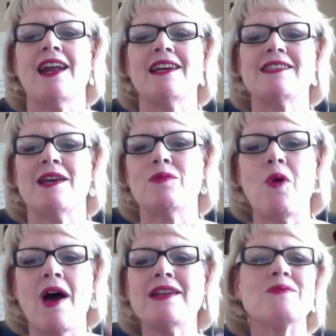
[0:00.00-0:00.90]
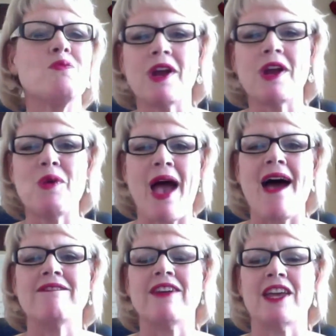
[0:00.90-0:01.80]
And I said, what do you
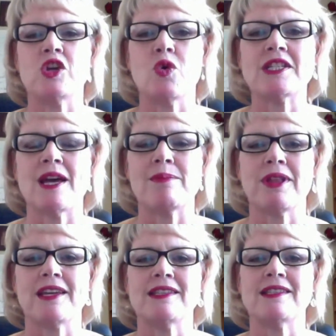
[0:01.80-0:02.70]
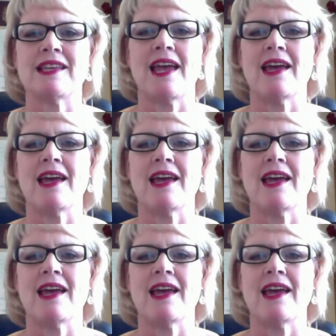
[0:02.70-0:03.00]
have in your templates?